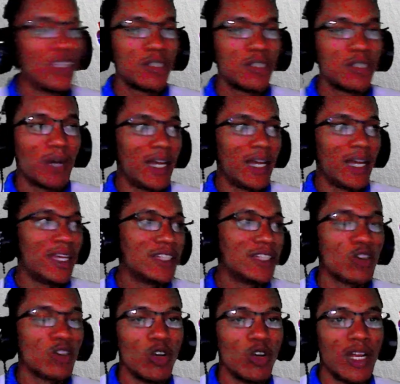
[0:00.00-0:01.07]
by A's
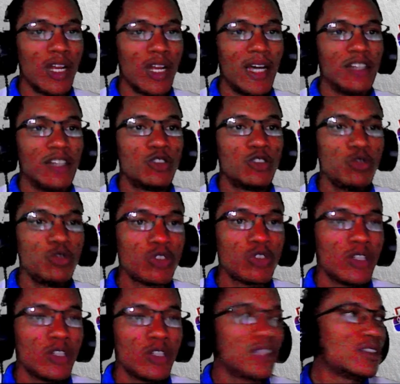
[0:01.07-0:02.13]
Online Tutoring
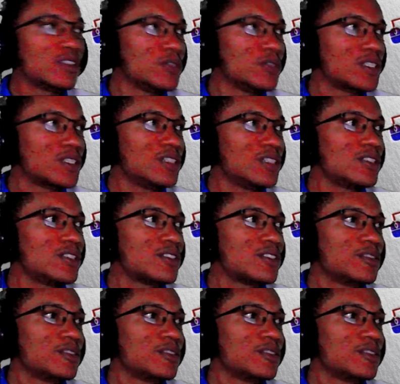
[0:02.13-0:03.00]
Services.